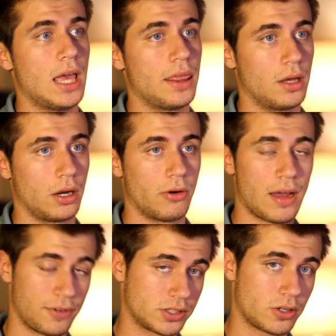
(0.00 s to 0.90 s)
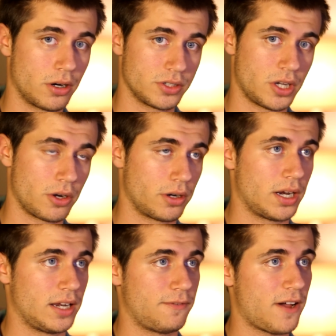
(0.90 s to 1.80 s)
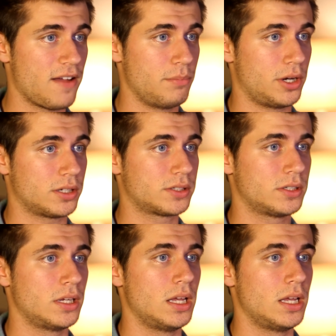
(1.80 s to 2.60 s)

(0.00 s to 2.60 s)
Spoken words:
The graphics card is $195.